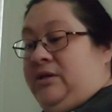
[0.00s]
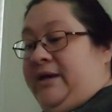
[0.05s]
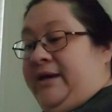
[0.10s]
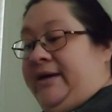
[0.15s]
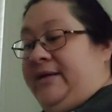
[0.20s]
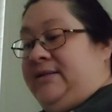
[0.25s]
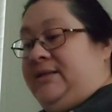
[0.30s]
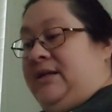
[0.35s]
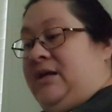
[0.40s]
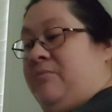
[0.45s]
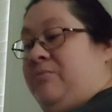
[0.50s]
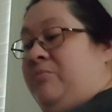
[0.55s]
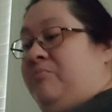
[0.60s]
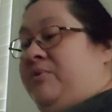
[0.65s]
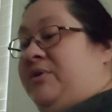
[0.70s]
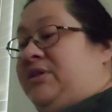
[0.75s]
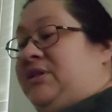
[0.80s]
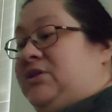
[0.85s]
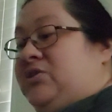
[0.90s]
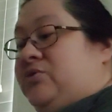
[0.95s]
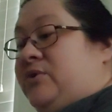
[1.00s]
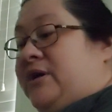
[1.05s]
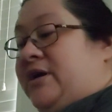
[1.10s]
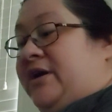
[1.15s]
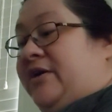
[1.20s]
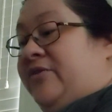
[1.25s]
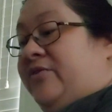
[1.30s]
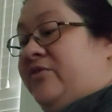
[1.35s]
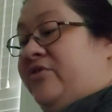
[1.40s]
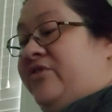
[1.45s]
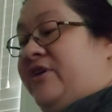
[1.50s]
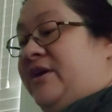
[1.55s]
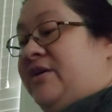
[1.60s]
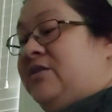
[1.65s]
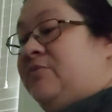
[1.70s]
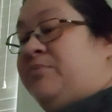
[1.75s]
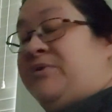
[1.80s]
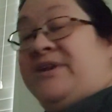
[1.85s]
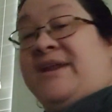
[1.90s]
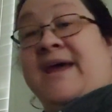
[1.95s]
Like I said, I've been busy doing other
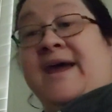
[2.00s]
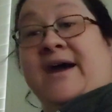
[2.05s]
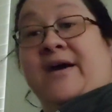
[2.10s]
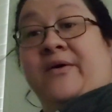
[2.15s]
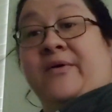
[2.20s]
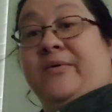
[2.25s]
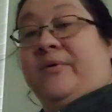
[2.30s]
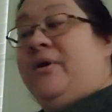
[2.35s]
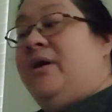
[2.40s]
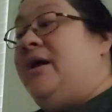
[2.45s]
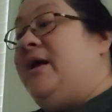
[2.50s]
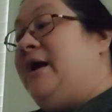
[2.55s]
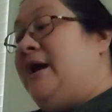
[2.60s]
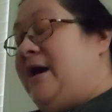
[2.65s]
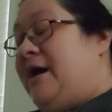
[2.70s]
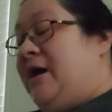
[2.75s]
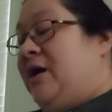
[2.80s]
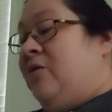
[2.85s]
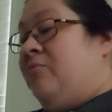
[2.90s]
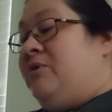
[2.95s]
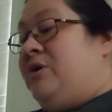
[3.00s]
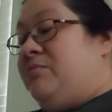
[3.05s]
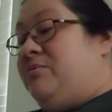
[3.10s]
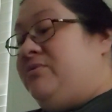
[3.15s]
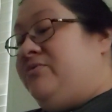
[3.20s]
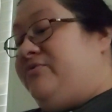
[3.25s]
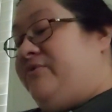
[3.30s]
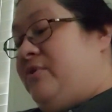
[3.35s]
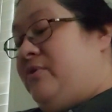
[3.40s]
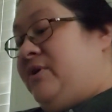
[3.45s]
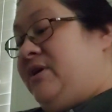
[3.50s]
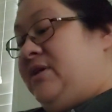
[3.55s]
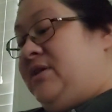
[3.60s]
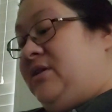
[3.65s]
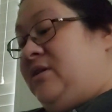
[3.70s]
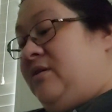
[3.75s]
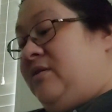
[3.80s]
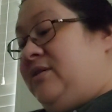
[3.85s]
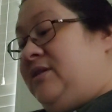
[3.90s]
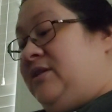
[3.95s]
things, but now I'll be able to
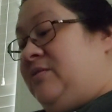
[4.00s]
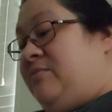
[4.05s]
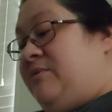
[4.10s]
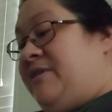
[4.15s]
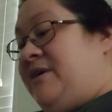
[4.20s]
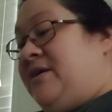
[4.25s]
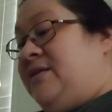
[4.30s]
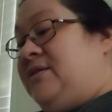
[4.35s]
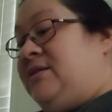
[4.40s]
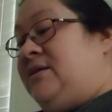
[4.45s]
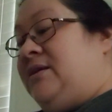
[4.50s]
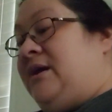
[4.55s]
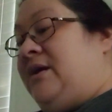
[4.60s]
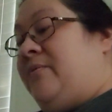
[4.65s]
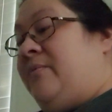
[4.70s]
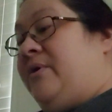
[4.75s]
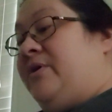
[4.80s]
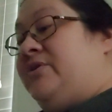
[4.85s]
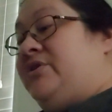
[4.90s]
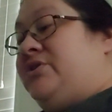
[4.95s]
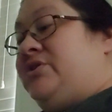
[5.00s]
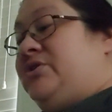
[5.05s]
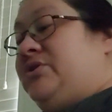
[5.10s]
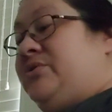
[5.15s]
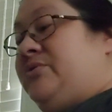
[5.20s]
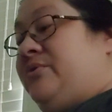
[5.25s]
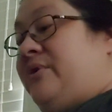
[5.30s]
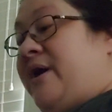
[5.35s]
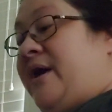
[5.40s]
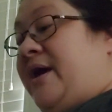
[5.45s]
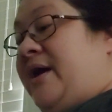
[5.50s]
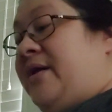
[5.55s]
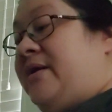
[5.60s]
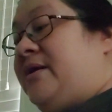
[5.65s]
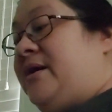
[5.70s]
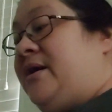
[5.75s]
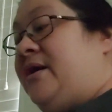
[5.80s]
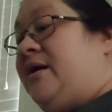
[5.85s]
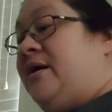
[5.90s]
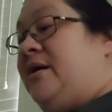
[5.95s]
focus on some things that I want to do
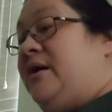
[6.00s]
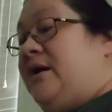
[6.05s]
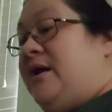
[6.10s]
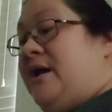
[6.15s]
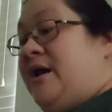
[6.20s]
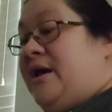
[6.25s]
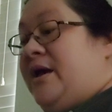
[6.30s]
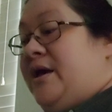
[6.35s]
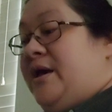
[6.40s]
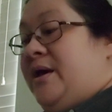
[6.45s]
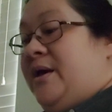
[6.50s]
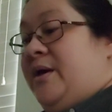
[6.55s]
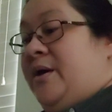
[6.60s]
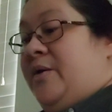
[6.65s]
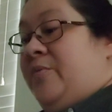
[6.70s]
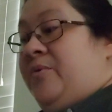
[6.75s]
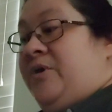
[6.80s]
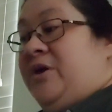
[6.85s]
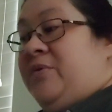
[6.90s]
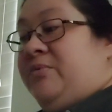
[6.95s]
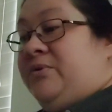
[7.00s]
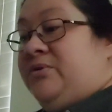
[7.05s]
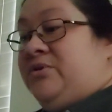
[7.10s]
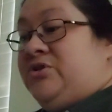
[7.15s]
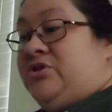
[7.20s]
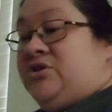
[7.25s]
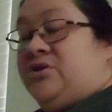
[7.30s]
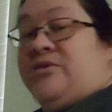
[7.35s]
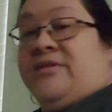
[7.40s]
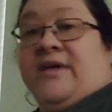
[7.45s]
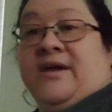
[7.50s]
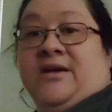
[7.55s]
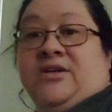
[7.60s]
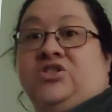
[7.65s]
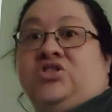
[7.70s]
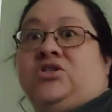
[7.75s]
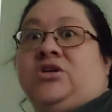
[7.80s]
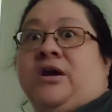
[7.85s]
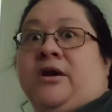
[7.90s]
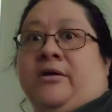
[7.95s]
and be able to
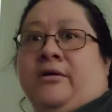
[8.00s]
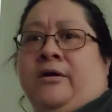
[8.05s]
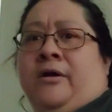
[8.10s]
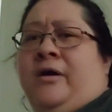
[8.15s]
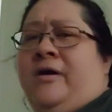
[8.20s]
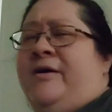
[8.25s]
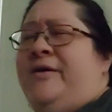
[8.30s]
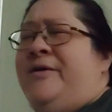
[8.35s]
share.